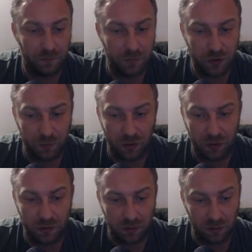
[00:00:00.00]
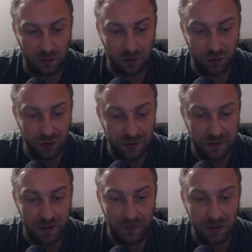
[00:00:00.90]
bishop on
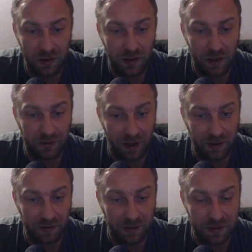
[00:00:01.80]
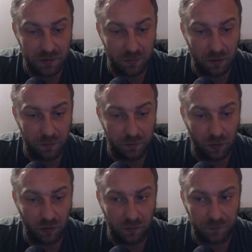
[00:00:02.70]
g7, attacking this
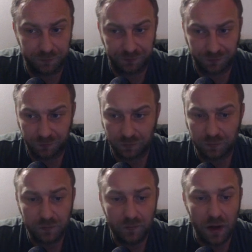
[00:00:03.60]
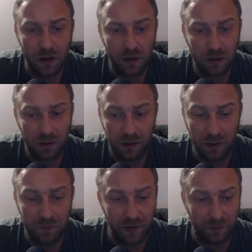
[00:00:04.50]
pawn on
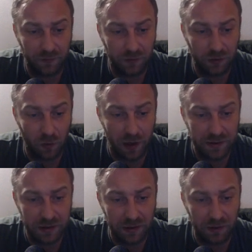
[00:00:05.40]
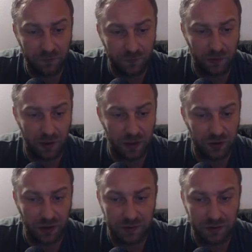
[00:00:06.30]
e5 twice, and if
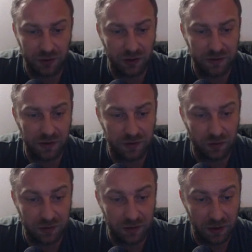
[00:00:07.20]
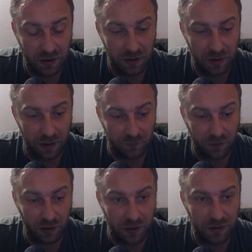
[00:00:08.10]
h takes g6, you see
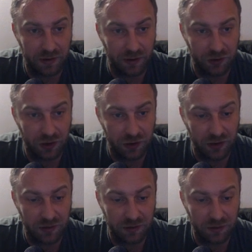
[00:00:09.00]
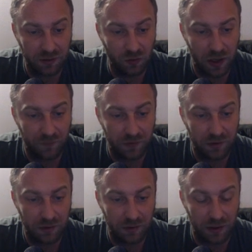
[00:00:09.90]
after h takes g6, you have
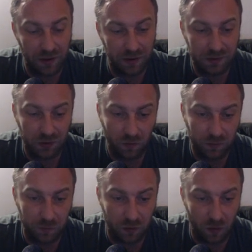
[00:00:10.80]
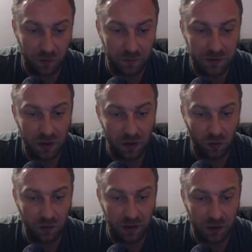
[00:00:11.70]
again solved the problems
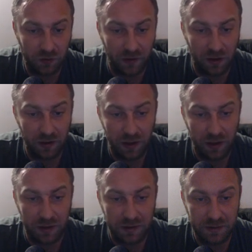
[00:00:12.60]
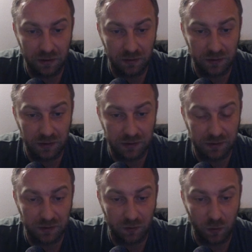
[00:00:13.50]
on the h file, and still
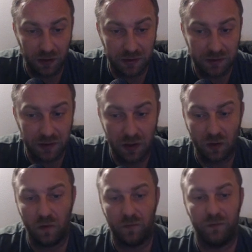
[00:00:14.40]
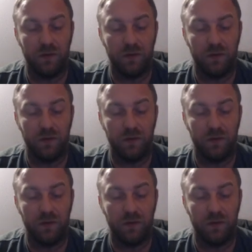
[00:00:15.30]
this weakness of